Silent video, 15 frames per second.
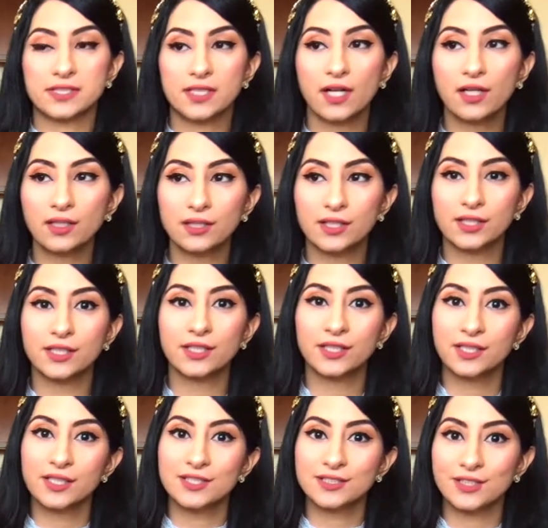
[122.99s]
color.
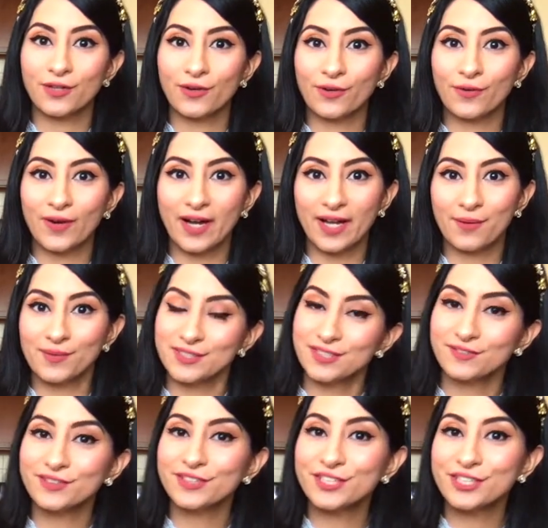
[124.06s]
So I wasn't
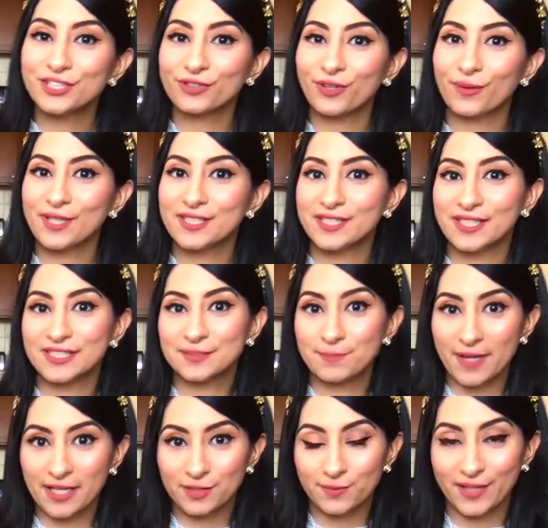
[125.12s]
really sure what to
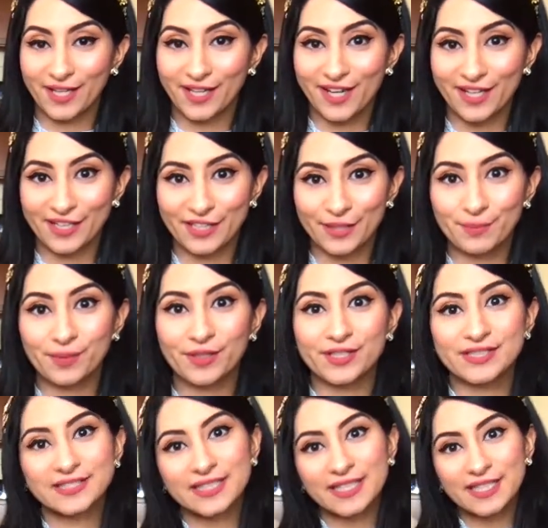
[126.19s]
expect when I got it in
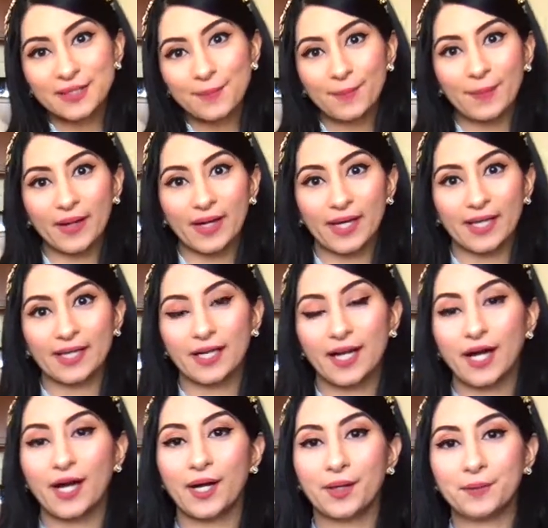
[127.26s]
person, but
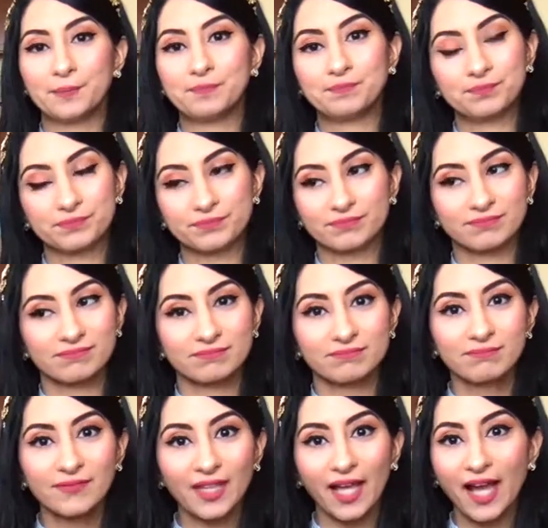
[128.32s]

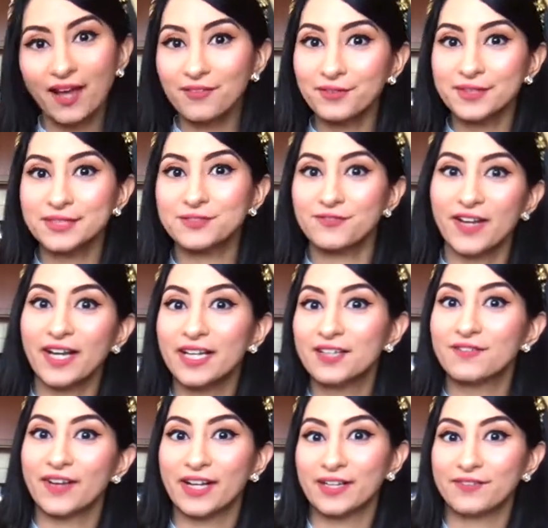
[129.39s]
I was very,
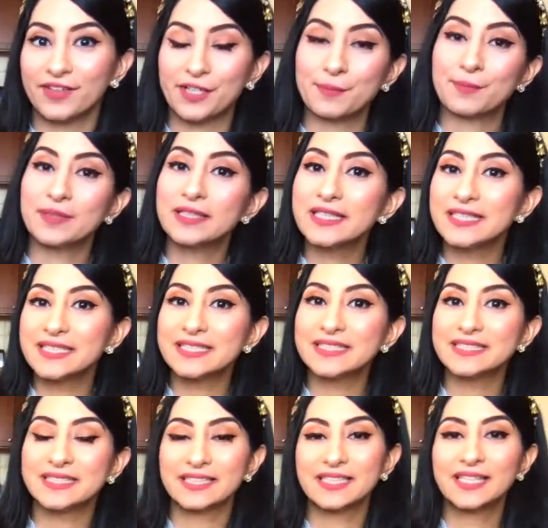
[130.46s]
very, very
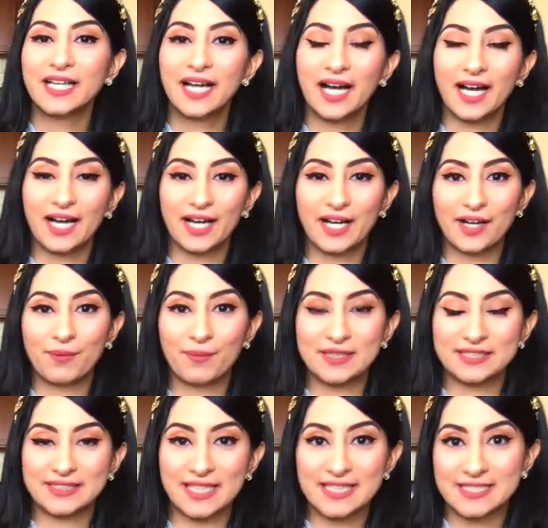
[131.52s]
pleased
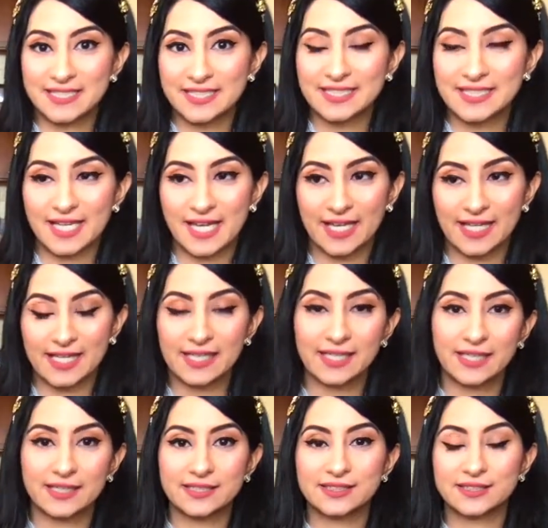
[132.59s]
once I did get it.
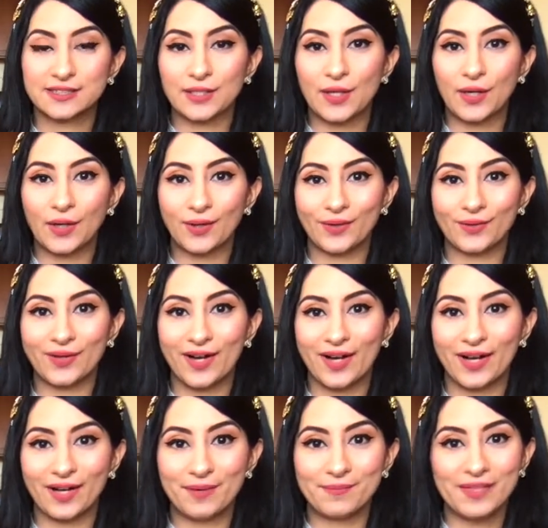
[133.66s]
So
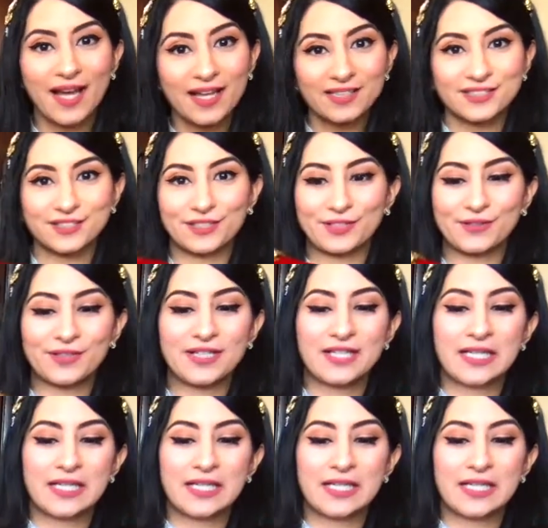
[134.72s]
yeah, so